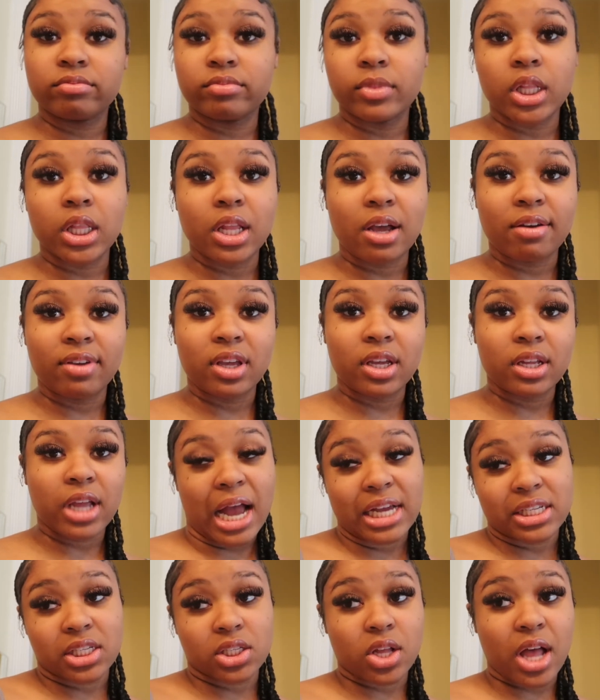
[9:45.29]
Love it.
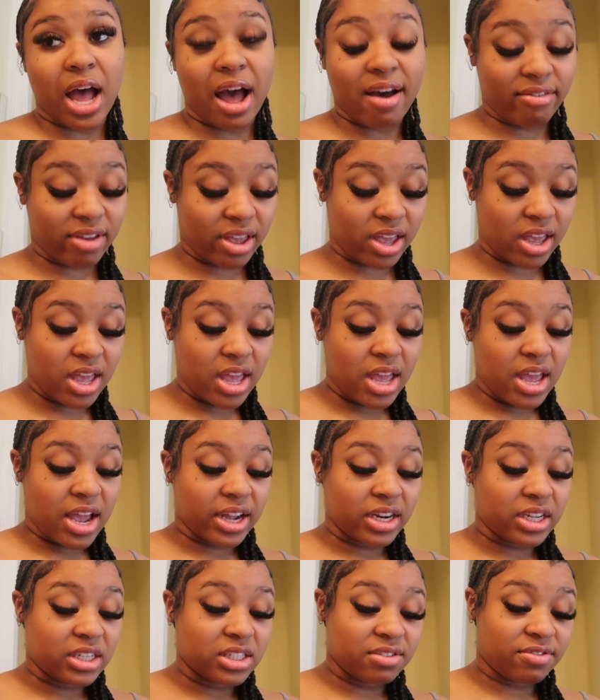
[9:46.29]
I still have it.
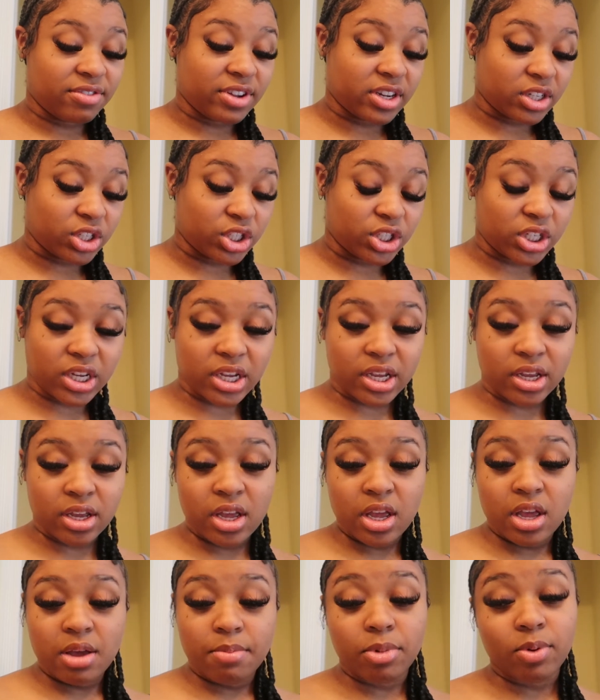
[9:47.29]
I need to finish it.
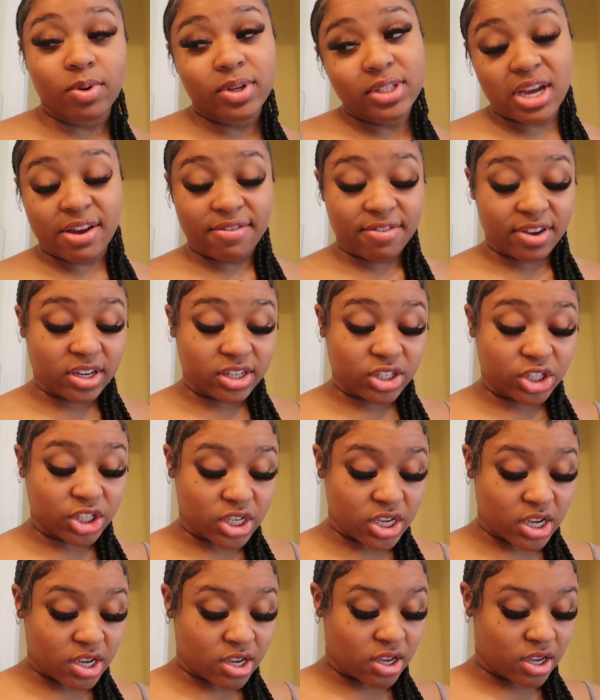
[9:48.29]
But once I finish
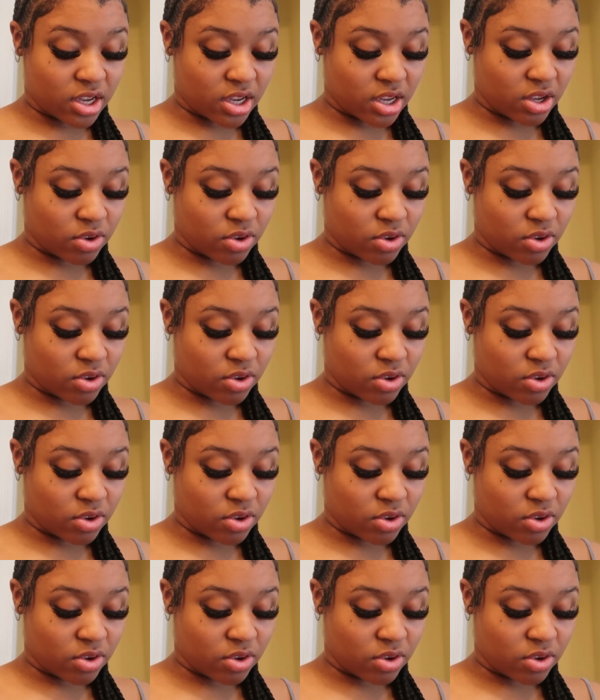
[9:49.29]
it,